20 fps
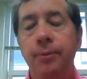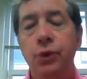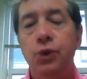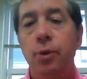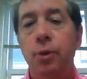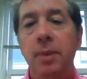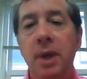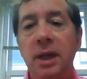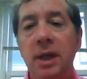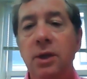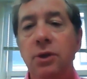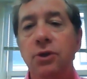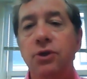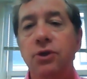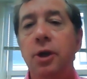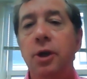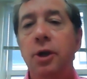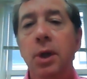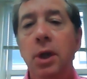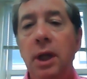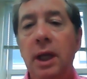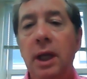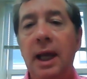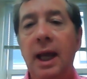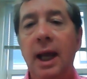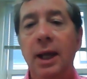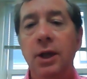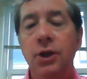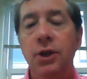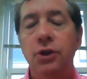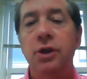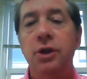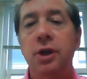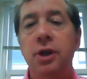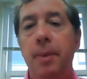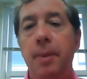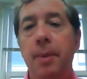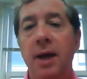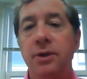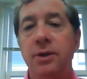tremendous communications
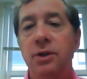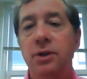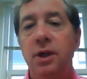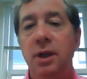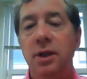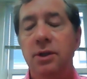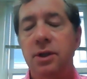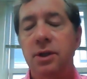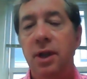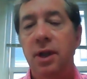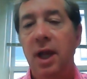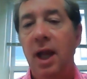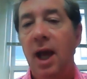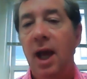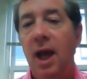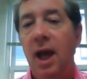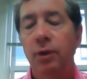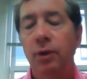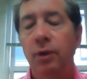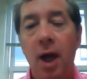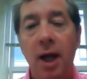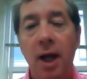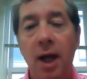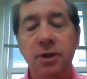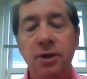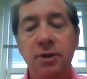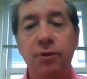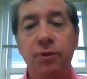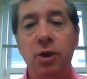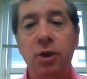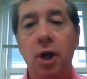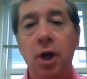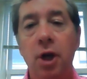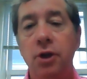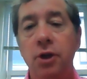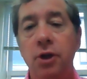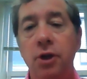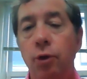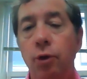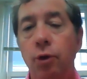capacities and they have lots of
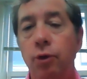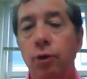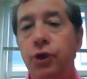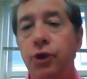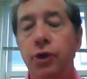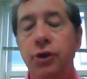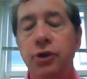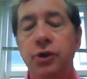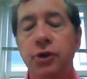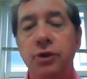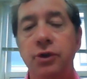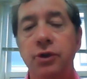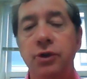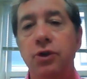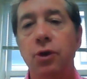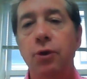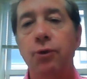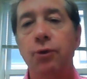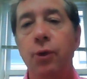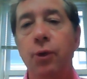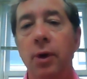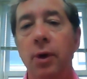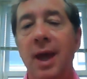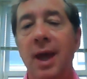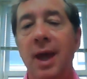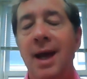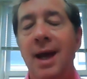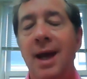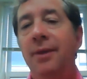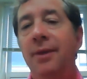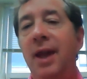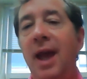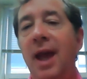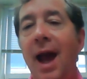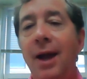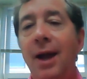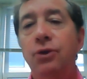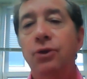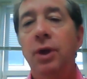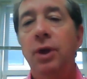local churches and so forth, they
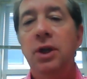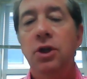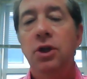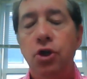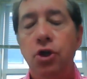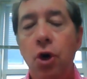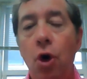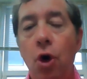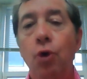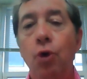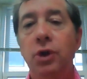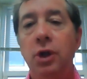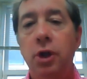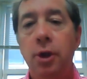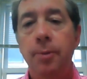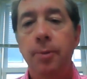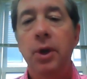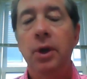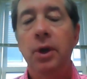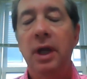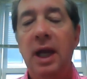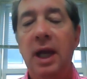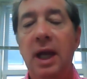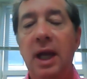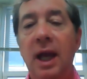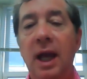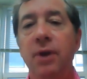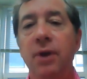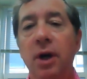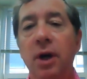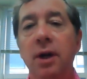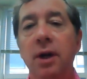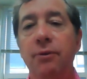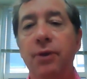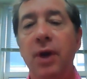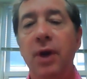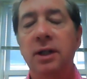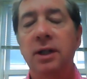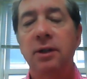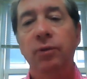actually don't communicate very
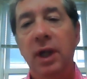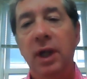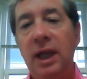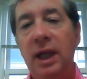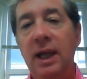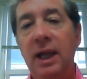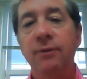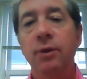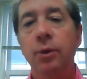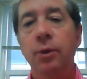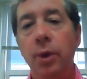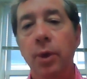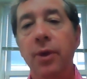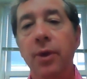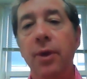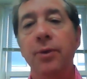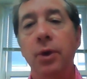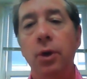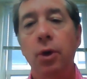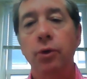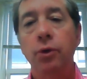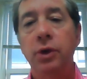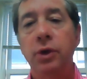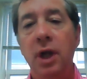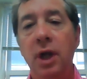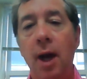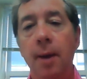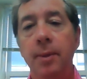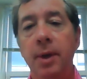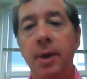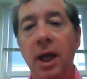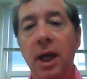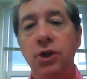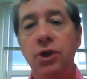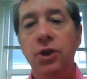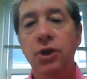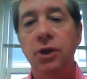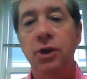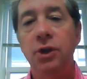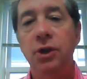effectively even within their own
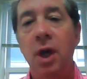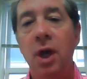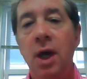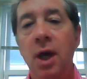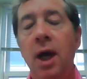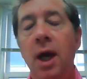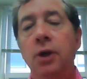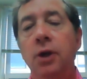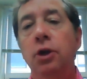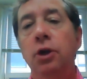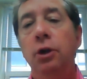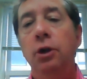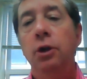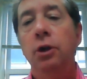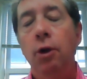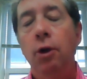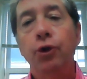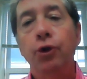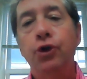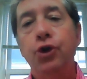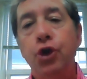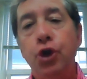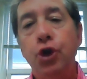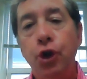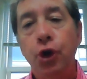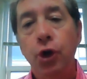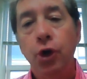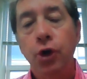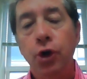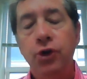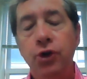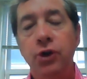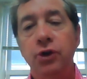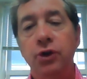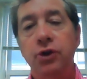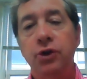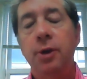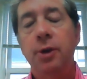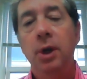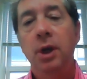denominations. Local
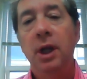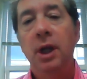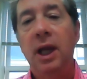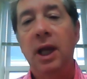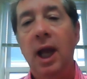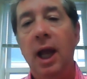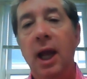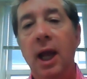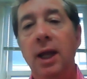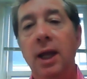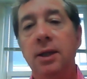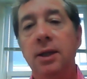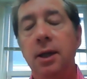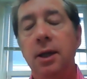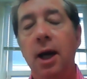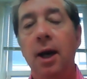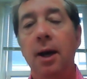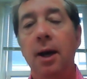churches communicate,